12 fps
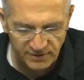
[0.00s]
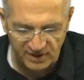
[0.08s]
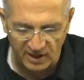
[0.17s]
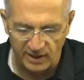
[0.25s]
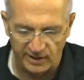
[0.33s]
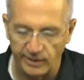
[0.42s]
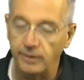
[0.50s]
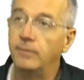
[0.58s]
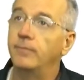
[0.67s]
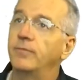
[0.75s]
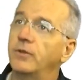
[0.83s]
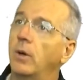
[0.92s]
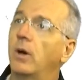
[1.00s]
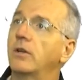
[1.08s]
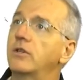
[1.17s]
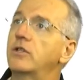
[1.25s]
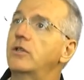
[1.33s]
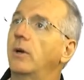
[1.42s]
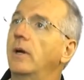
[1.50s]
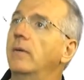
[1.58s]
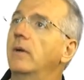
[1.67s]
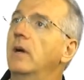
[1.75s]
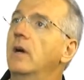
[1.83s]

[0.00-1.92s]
it's kind of hidden, so I'll just show you.